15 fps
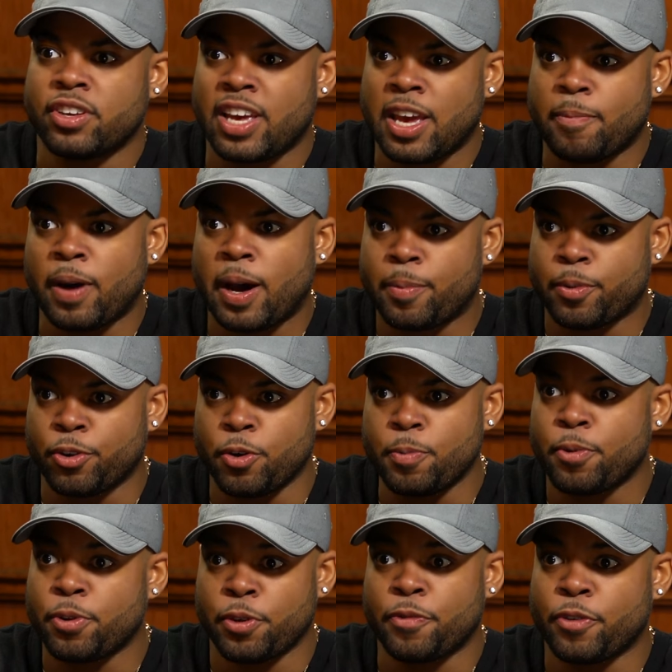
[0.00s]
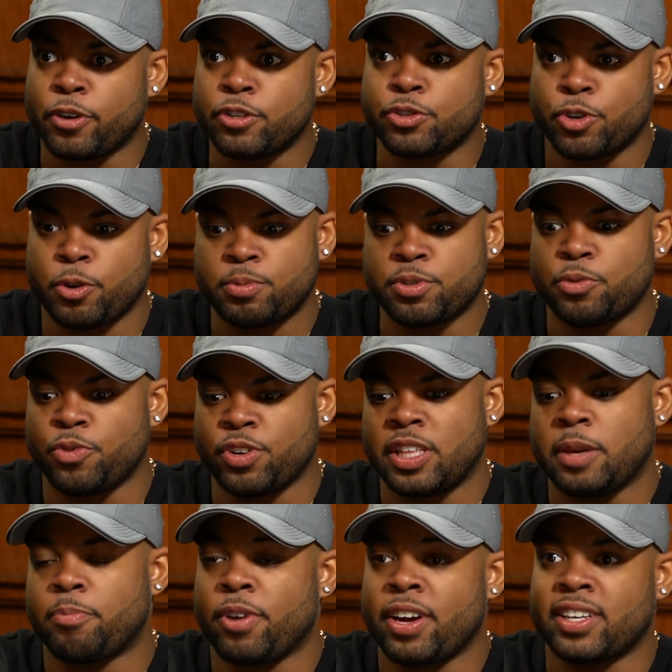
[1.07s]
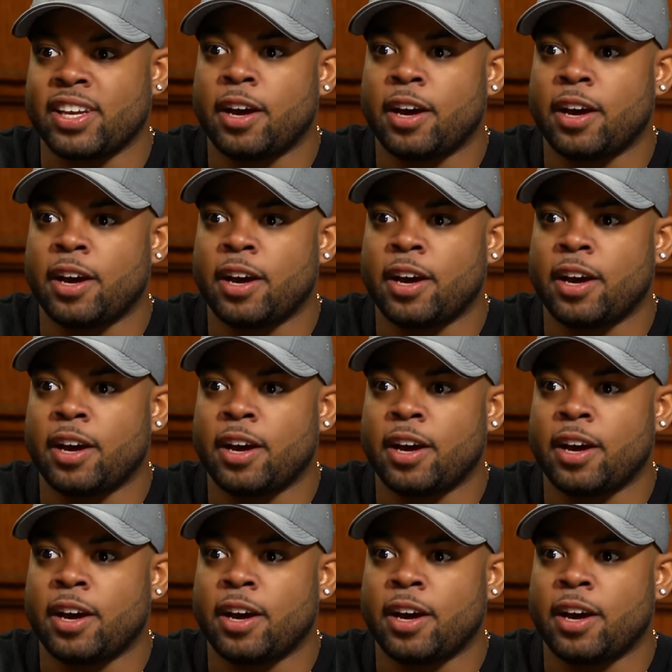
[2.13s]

hip-hop group or the first group to really break